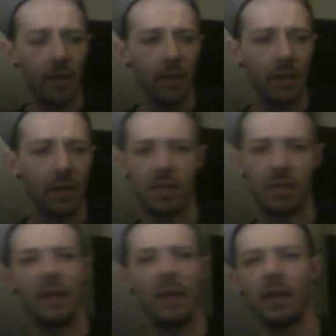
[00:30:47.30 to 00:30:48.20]

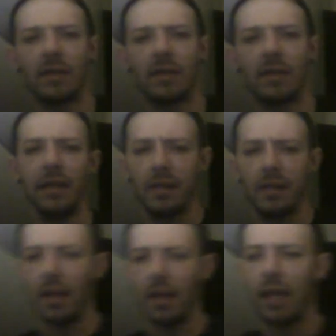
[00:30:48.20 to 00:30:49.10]
conspiracies, and
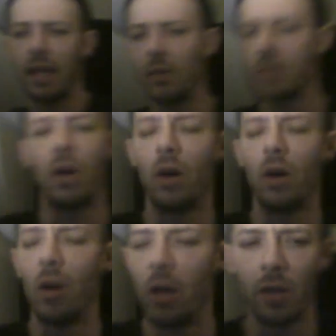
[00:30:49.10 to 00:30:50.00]
like he was all
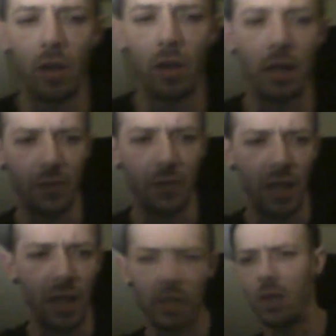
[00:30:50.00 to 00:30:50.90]
over the Las
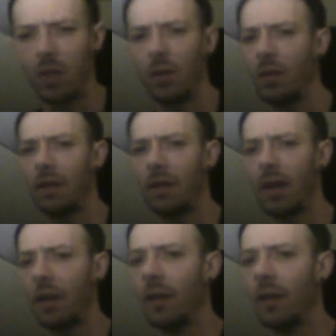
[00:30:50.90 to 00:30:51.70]
Vegas shooter thing.